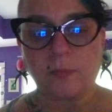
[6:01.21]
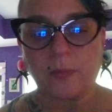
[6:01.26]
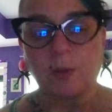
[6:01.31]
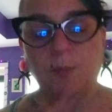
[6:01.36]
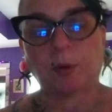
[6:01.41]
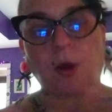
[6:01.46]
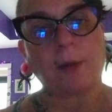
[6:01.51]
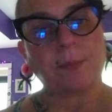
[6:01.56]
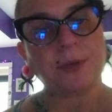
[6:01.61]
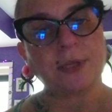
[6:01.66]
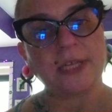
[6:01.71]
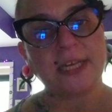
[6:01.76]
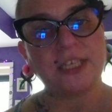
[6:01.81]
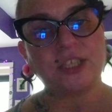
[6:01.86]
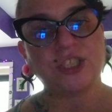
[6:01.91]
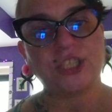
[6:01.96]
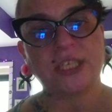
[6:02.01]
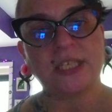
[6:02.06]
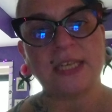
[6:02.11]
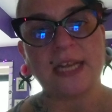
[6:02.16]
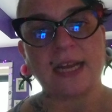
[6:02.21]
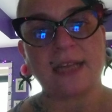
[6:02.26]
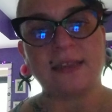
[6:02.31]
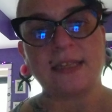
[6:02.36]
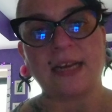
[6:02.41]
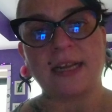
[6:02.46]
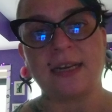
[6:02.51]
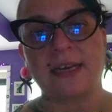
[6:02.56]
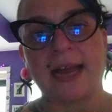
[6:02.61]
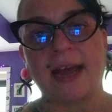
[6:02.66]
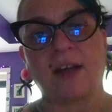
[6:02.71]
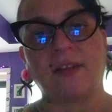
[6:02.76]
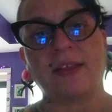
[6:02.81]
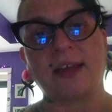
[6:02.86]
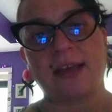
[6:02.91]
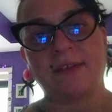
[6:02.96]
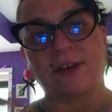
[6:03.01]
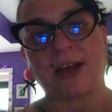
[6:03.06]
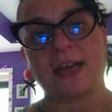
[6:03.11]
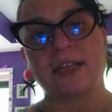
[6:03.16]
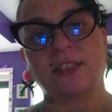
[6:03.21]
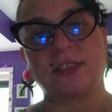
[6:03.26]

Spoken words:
population, and then now they've had